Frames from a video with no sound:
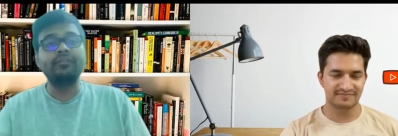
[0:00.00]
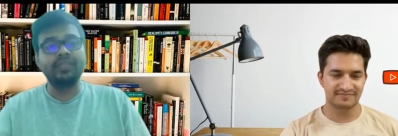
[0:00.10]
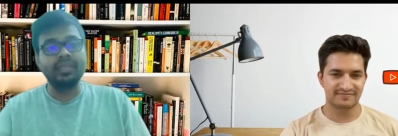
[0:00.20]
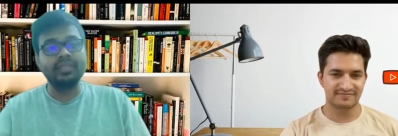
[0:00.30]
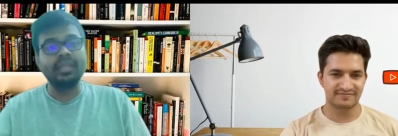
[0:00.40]
Speaker 1: of
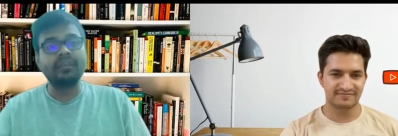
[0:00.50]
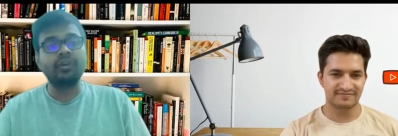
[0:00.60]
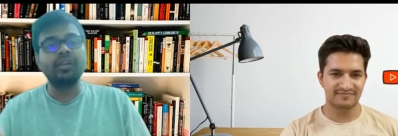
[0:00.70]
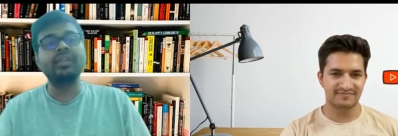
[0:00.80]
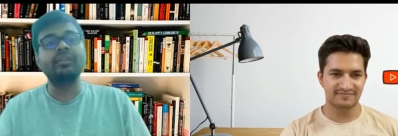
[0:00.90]
things like
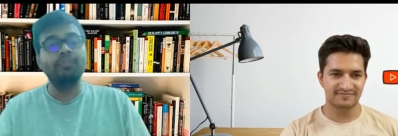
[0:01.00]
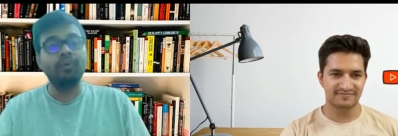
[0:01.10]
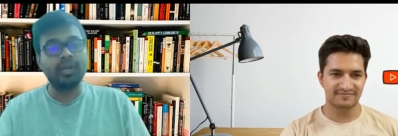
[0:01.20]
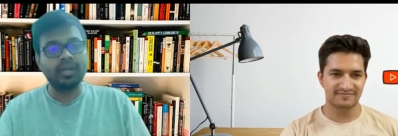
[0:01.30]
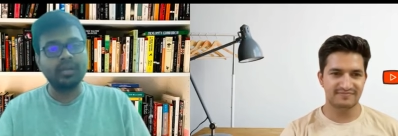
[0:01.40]
what are
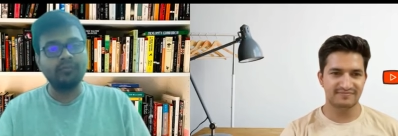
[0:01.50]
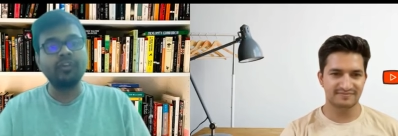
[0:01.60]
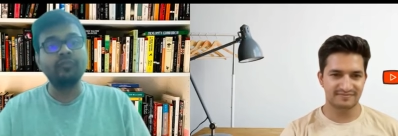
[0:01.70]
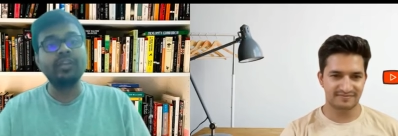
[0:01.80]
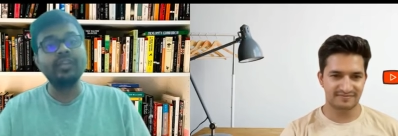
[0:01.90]
important
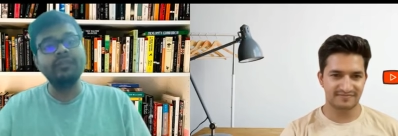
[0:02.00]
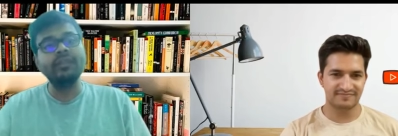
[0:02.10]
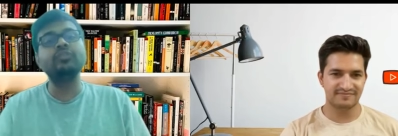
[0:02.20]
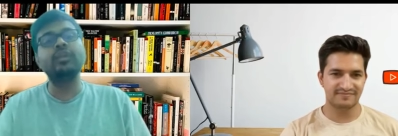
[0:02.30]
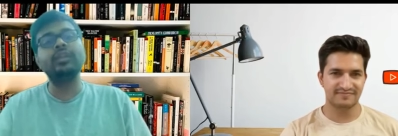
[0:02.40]
what will
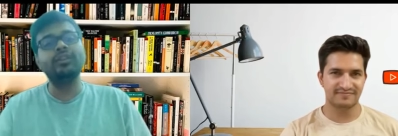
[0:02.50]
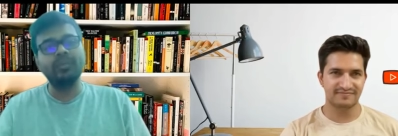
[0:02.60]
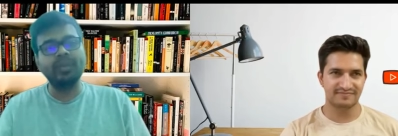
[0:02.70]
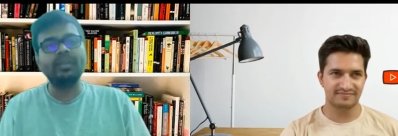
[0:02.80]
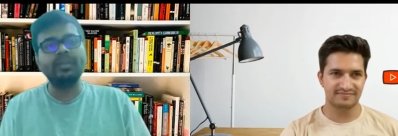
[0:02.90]
eventually
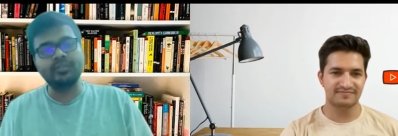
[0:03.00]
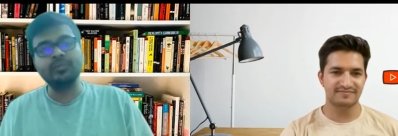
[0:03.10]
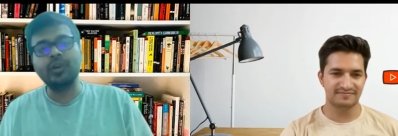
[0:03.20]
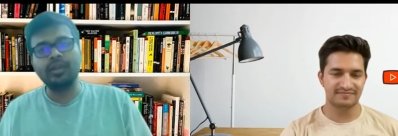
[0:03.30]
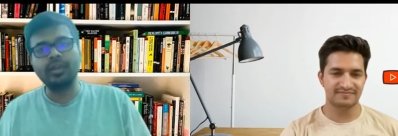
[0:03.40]
dominate this
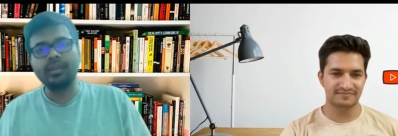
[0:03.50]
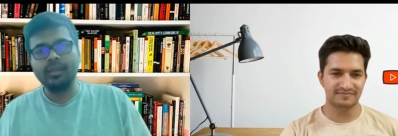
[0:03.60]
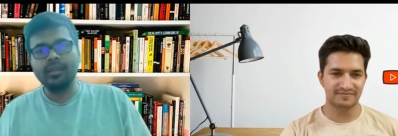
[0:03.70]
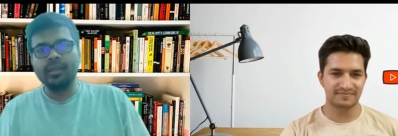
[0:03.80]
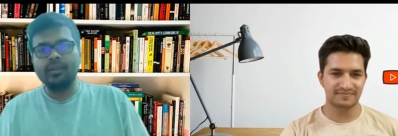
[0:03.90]
world
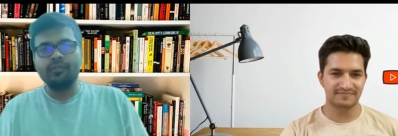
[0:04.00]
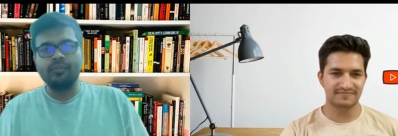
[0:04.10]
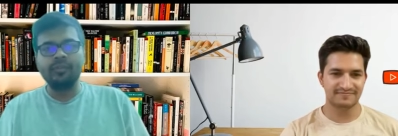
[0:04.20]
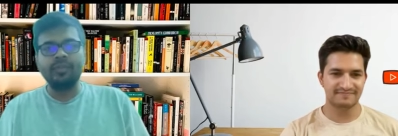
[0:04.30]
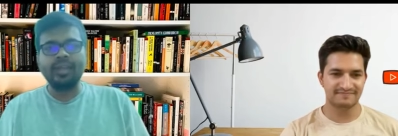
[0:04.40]

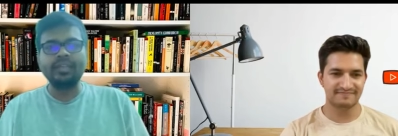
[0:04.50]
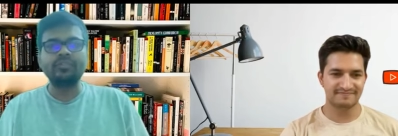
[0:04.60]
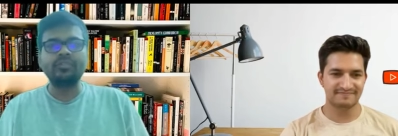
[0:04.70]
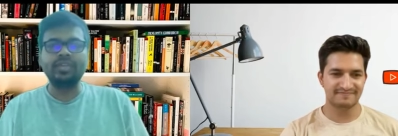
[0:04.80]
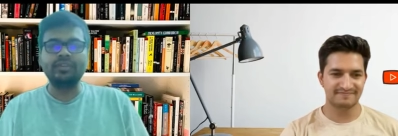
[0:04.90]
right
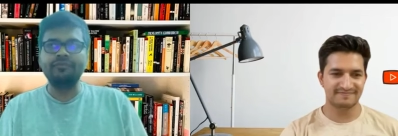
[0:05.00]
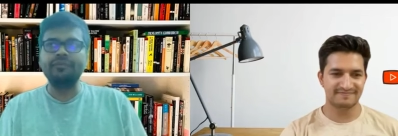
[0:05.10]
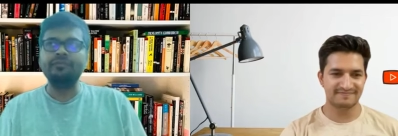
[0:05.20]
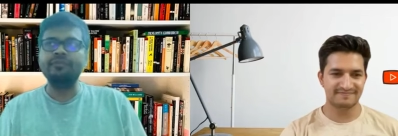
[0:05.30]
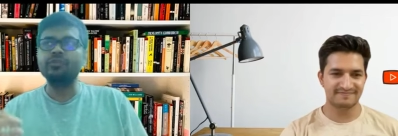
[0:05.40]
so if
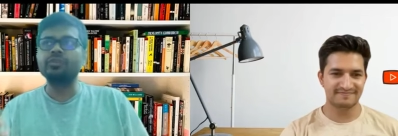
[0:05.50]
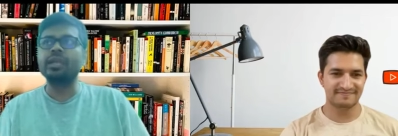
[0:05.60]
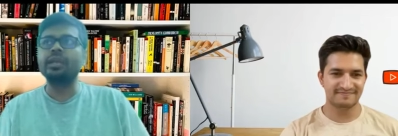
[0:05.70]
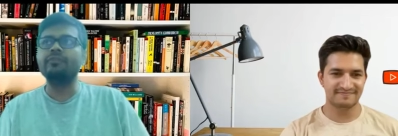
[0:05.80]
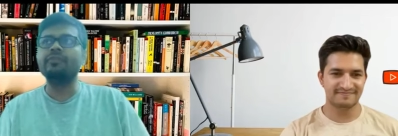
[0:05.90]
if those
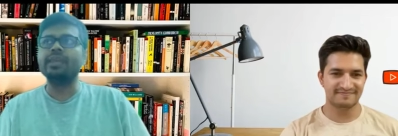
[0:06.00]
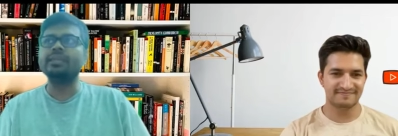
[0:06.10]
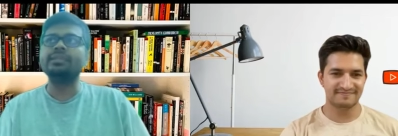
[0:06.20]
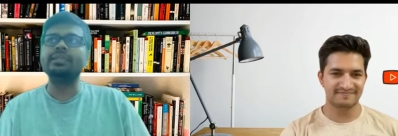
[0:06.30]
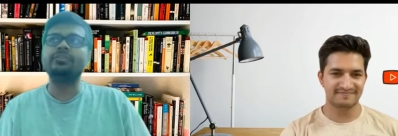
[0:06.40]
kind of
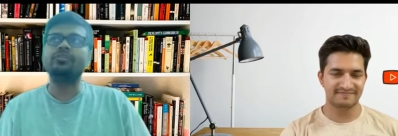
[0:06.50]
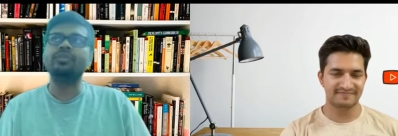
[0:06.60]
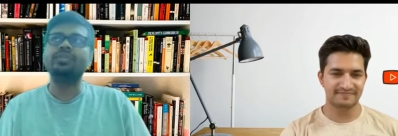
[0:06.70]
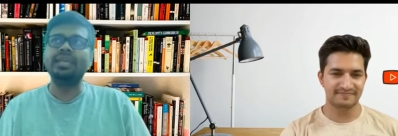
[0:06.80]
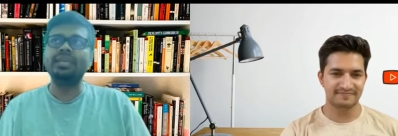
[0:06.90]
things needs to
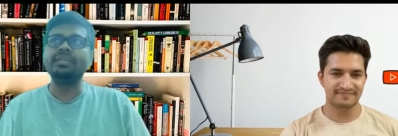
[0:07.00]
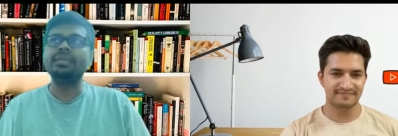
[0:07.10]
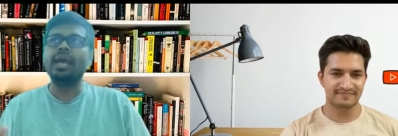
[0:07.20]
be changed